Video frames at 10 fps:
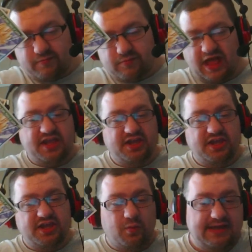your way,
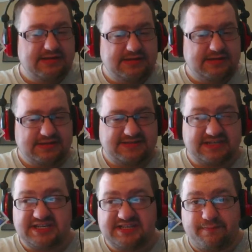such as
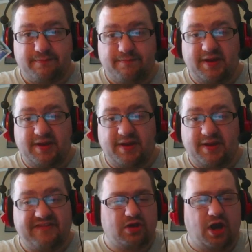Pivotal
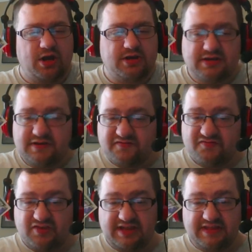Guard in the
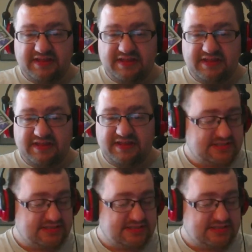yellow decks.